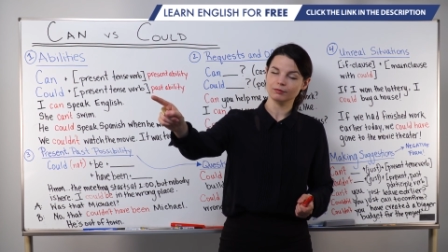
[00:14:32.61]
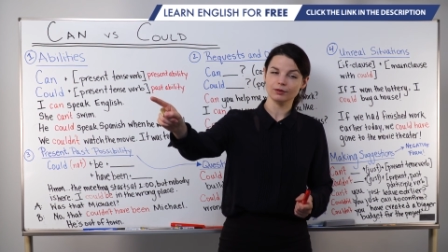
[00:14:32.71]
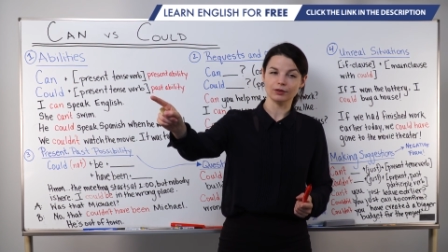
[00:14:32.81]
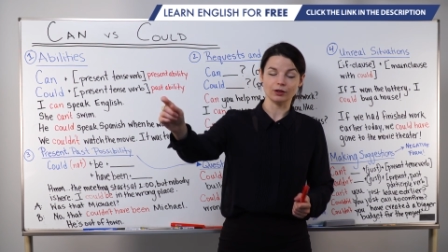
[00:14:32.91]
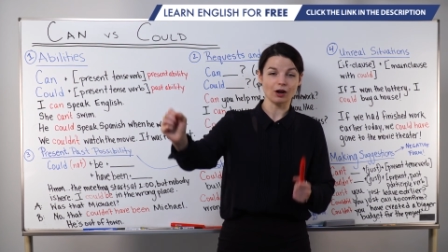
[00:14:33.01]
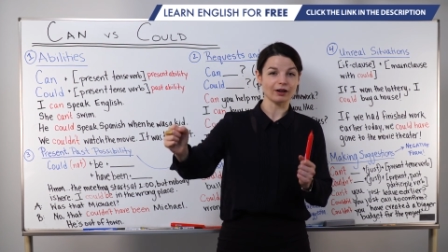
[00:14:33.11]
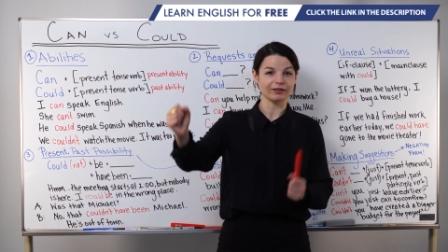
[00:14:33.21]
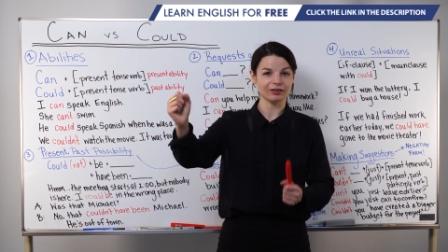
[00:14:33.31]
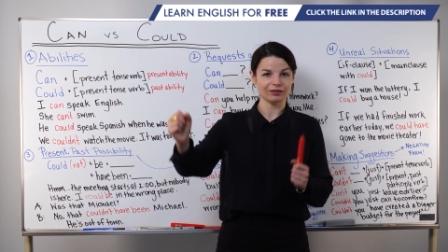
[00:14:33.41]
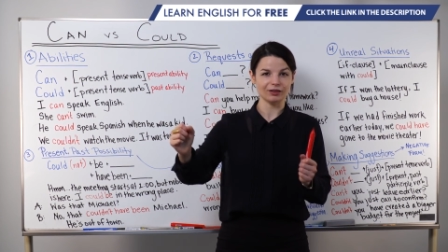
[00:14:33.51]
So you're on the
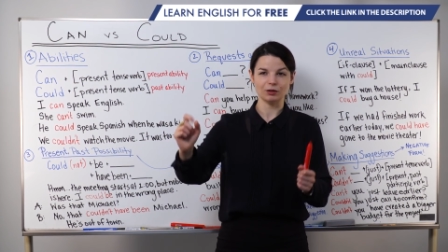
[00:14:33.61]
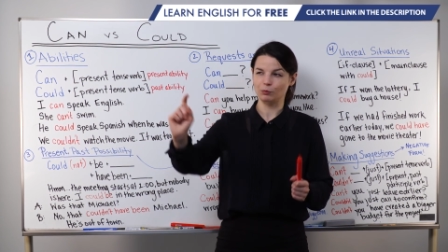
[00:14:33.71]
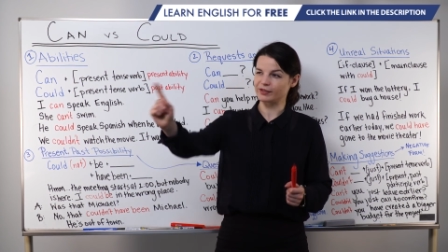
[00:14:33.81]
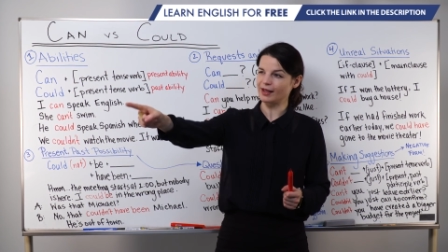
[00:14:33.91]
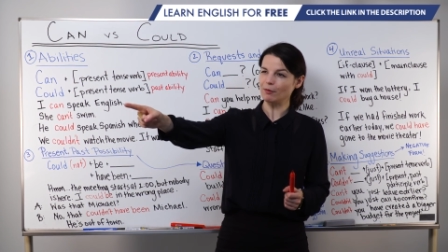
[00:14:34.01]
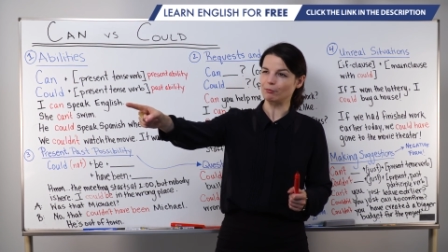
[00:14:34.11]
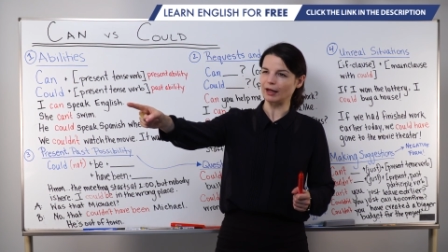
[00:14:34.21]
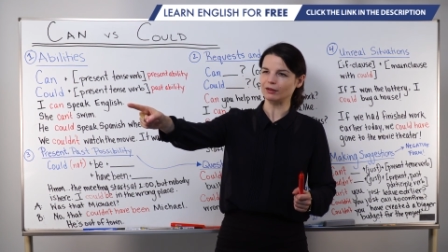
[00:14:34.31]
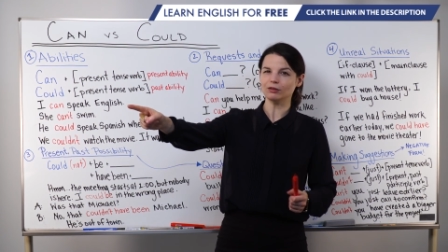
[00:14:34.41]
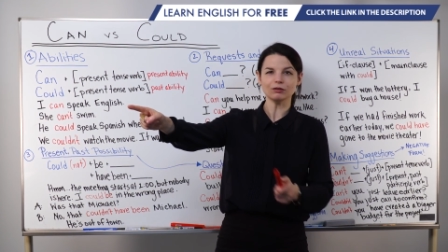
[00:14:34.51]
street. Was that
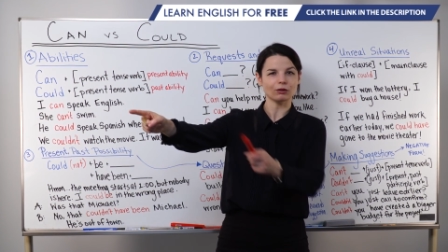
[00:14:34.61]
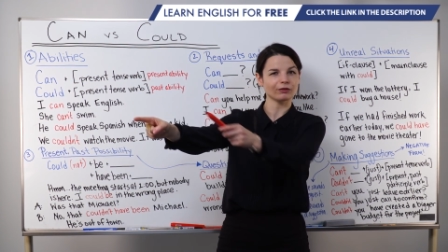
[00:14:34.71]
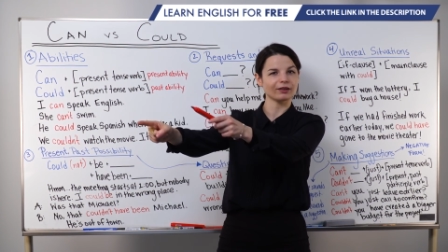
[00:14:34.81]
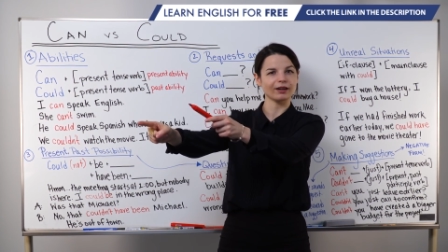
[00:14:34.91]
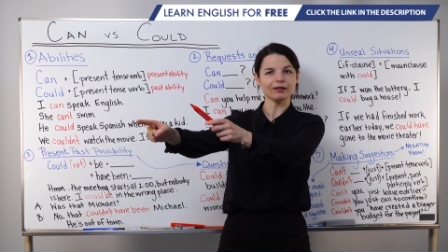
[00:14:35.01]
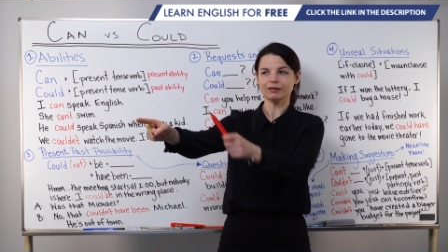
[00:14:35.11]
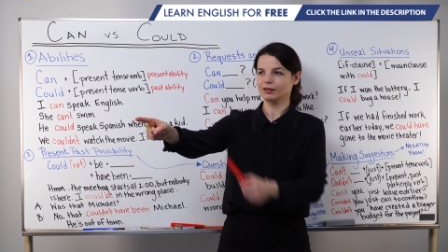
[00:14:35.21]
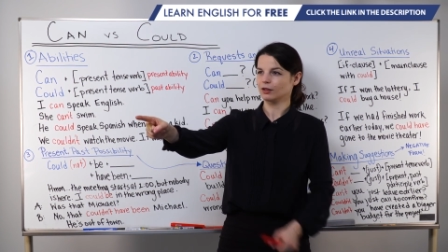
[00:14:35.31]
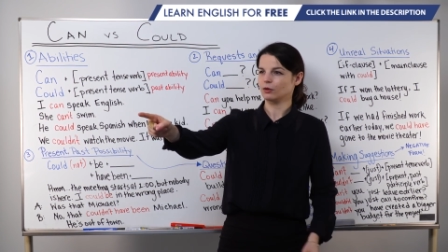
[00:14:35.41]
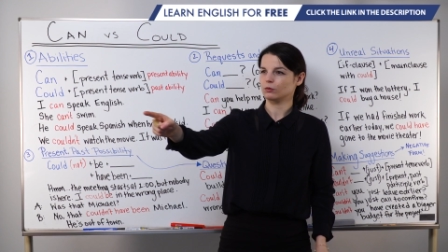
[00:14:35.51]
Michael over there
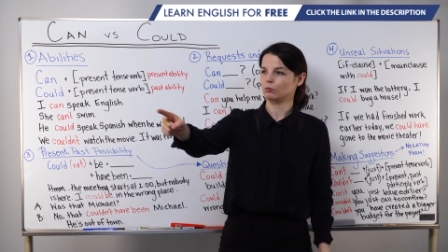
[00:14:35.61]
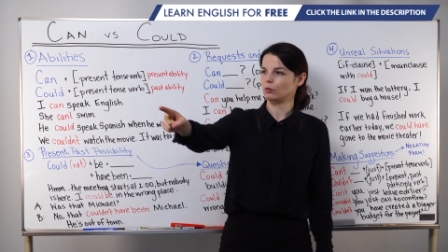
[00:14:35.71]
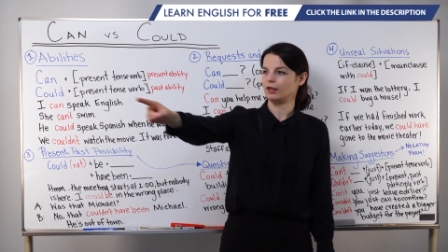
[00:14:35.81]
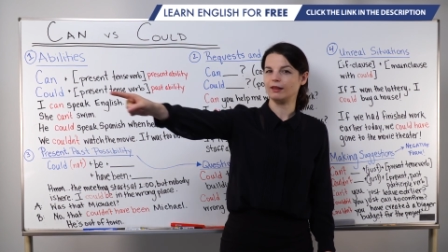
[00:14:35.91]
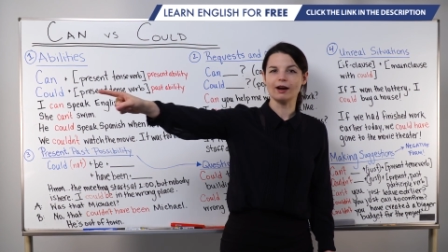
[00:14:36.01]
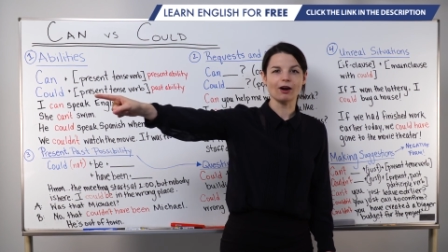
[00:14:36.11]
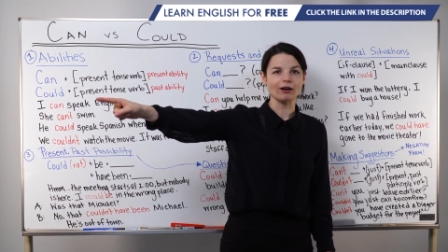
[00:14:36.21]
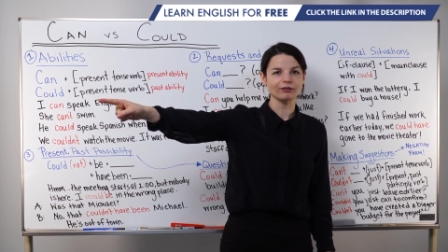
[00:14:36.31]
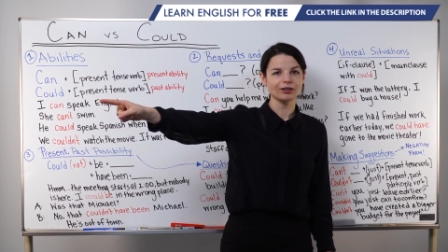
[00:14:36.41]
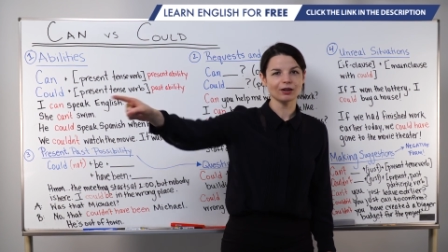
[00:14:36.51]
in that
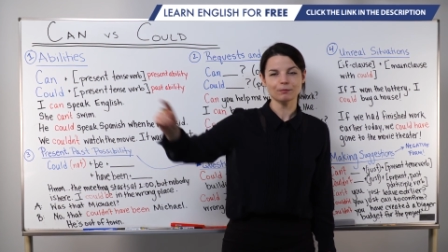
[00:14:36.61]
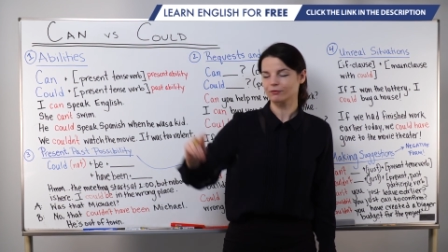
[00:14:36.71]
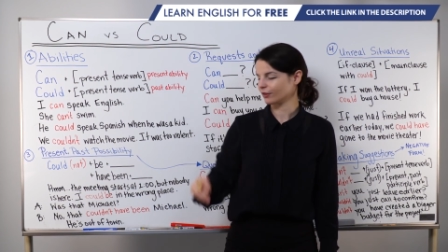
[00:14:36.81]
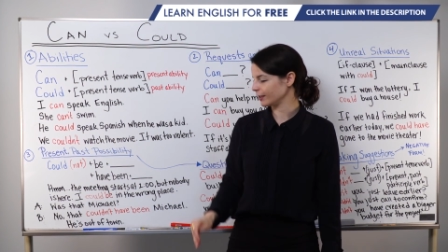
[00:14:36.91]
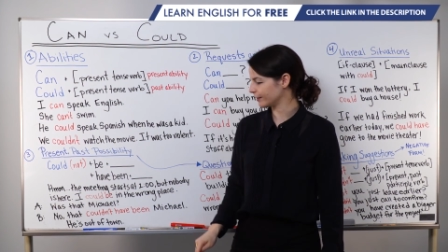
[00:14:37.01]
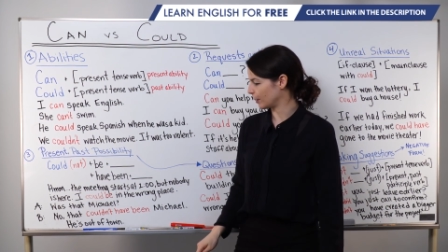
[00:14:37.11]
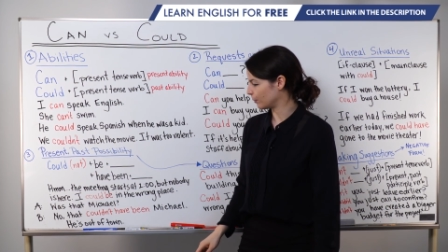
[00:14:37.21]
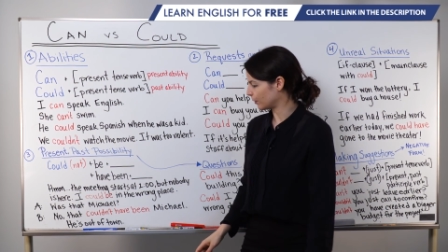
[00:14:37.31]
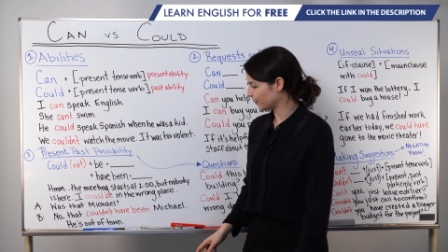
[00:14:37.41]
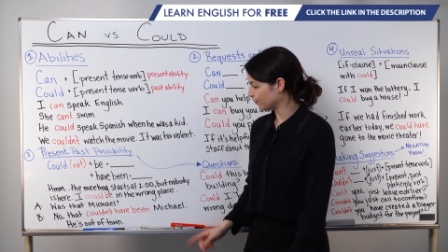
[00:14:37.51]
coffee shop, for
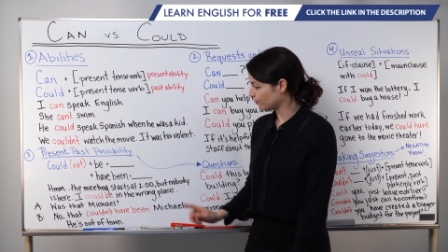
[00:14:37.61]
example?